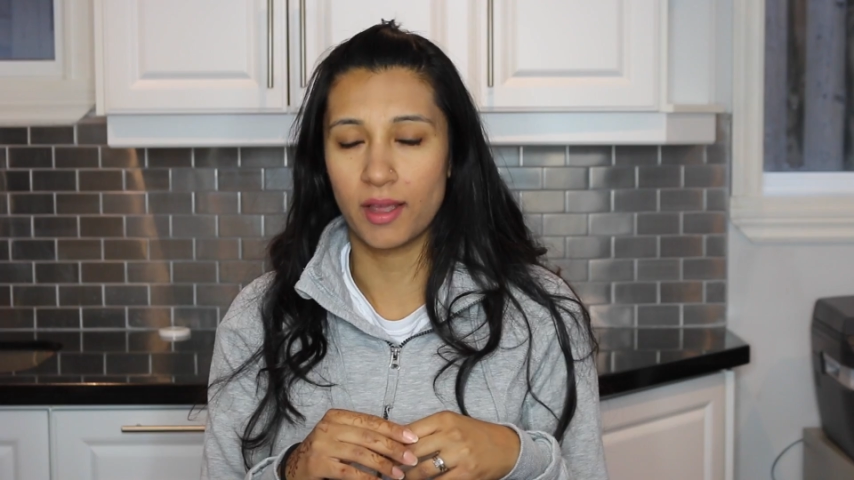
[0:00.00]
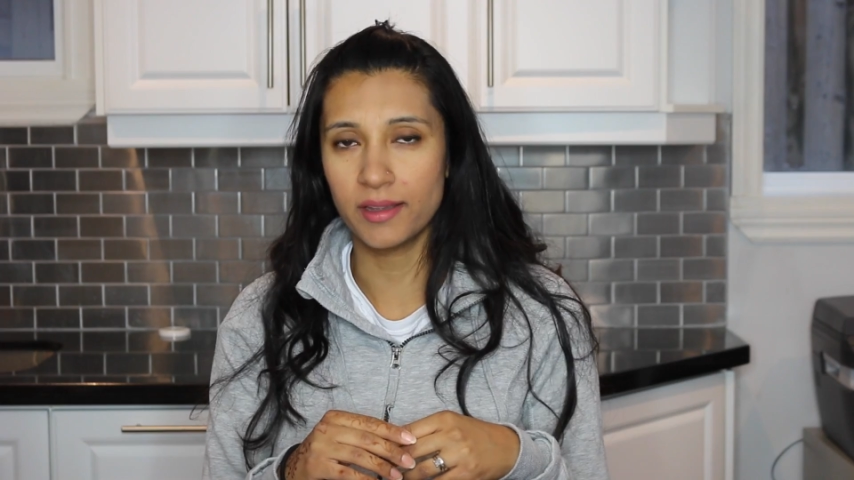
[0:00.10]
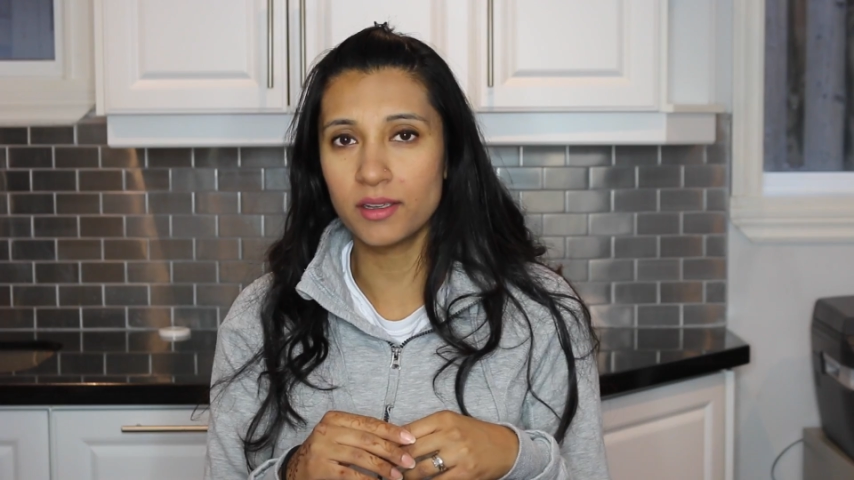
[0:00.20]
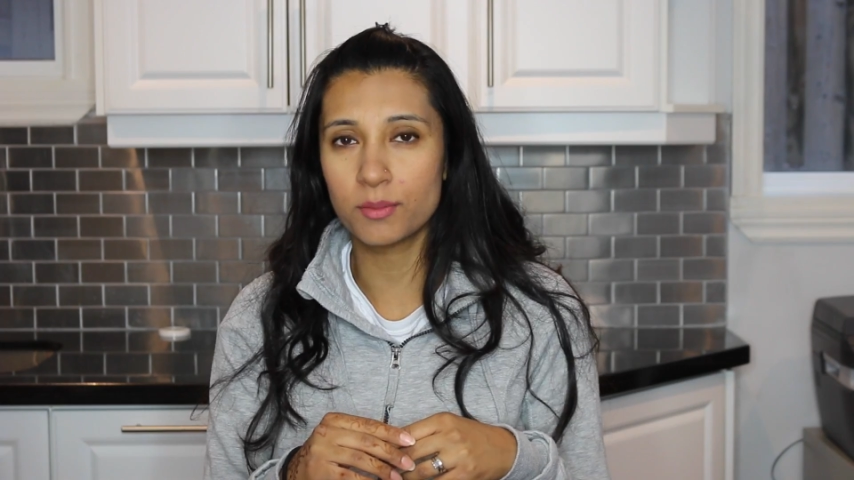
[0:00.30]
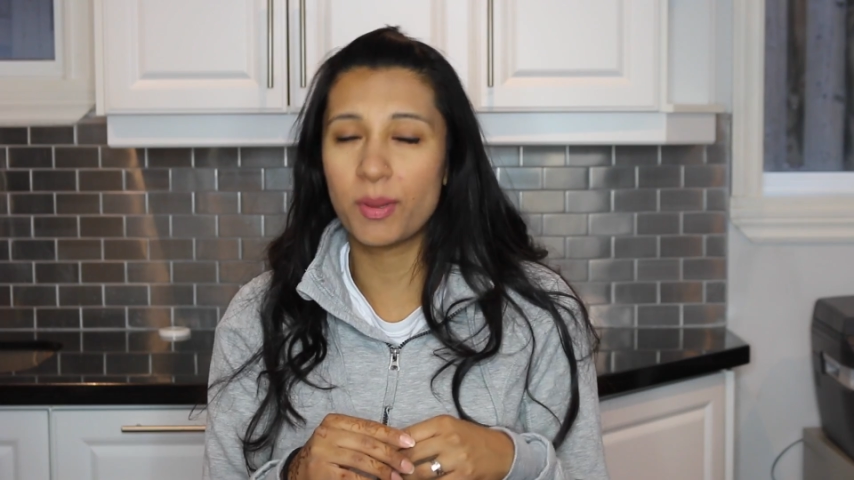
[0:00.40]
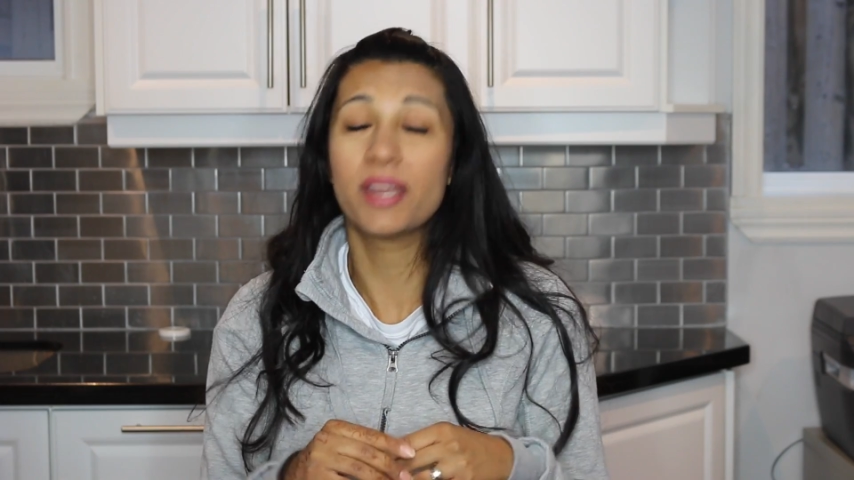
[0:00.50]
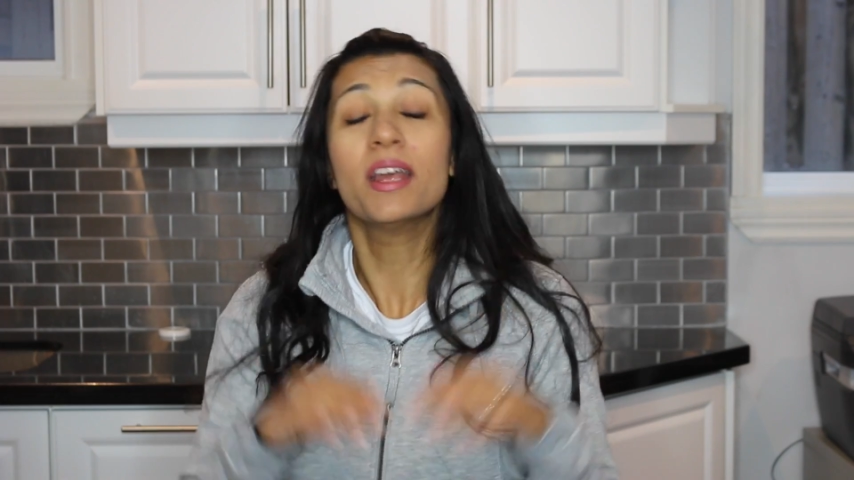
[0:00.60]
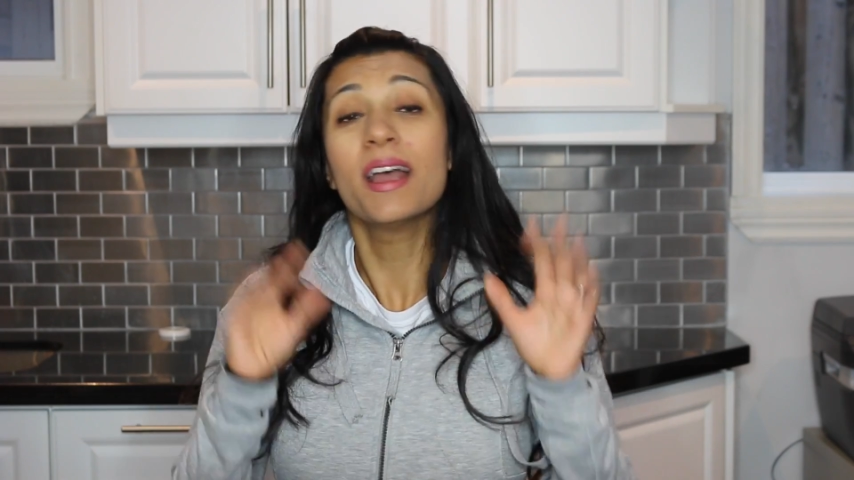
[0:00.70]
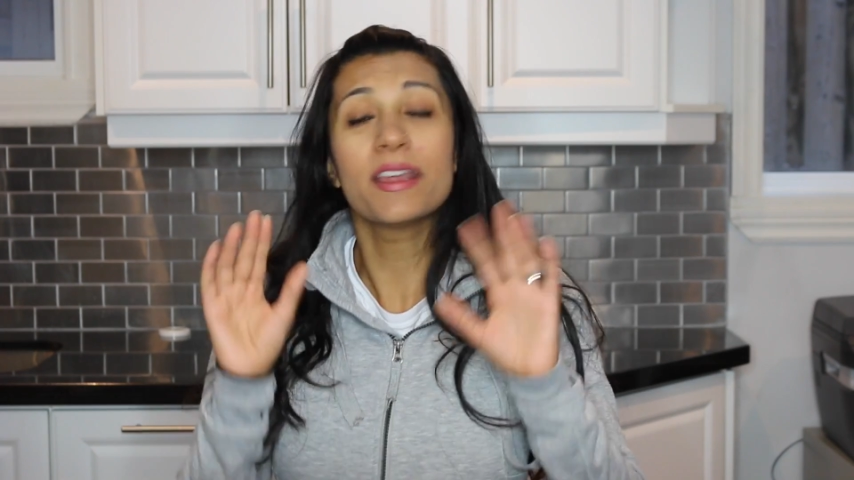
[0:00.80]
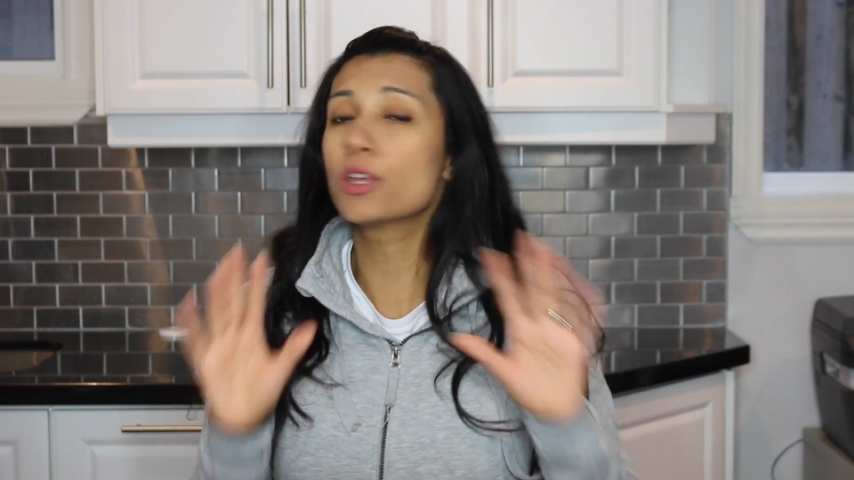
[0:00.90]
like,
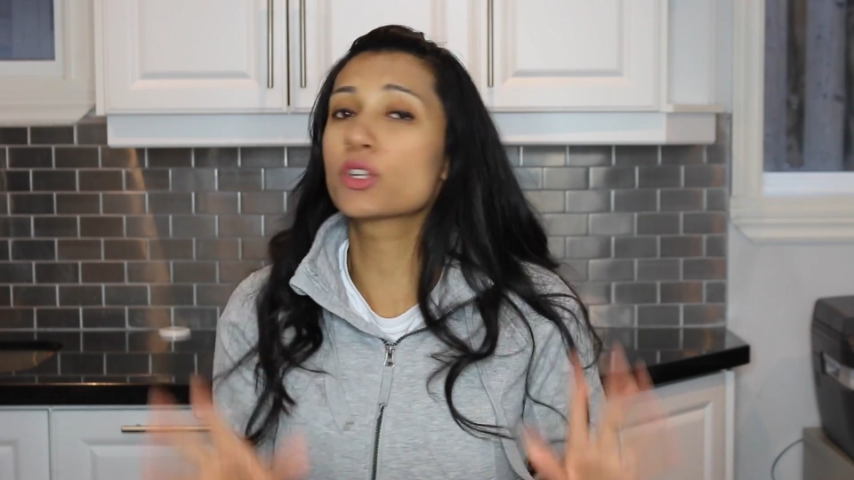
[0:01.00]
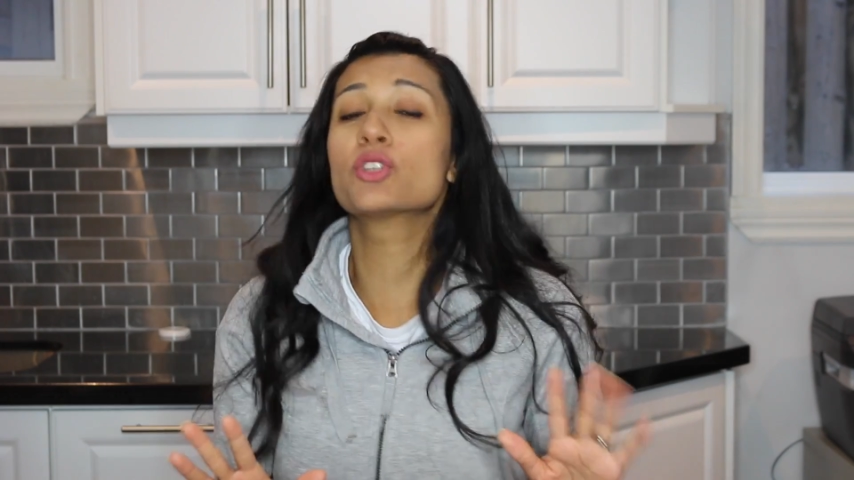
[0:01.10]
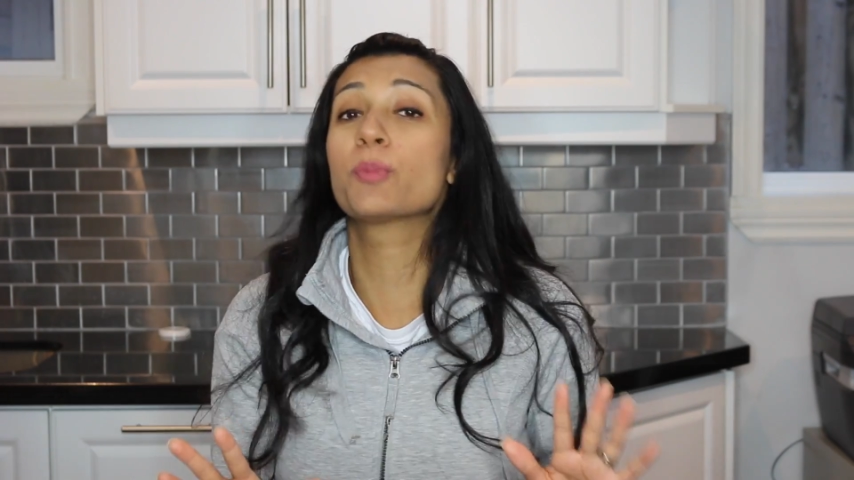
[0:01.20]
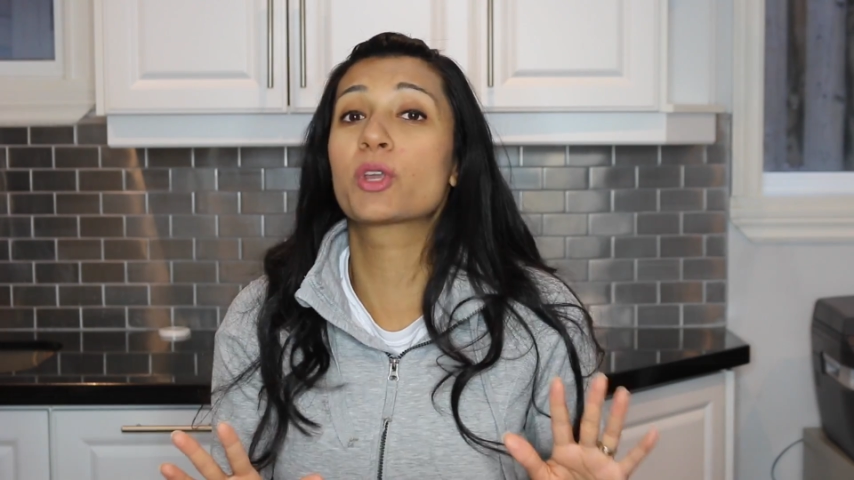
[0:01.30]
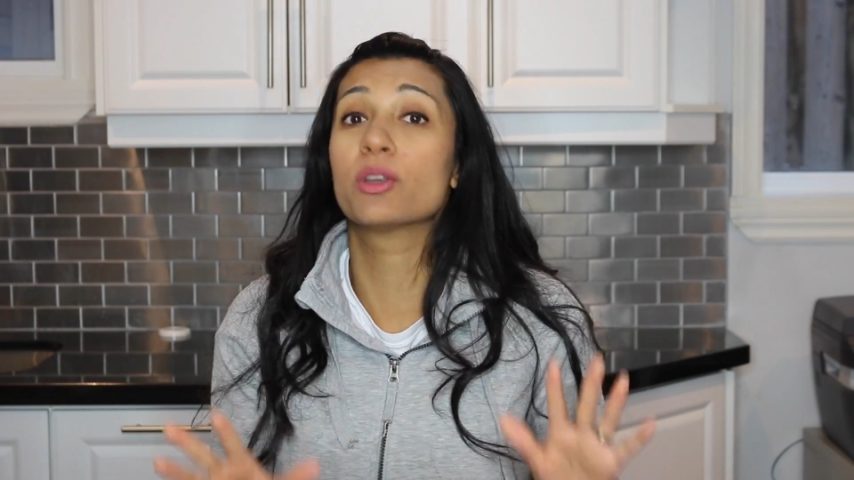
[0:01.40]
but they're super